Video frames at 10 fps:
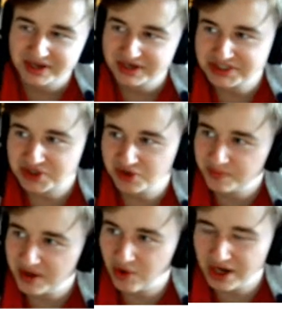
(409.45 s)
This could
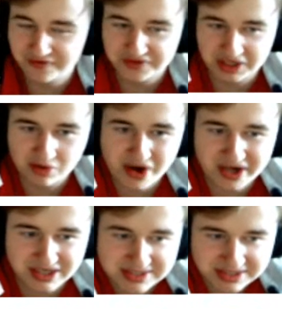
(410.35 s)
be one of the
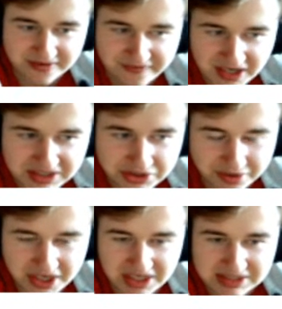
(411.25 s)
quickest
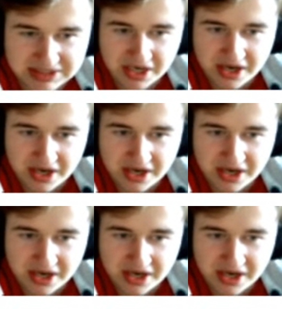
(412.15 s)
victories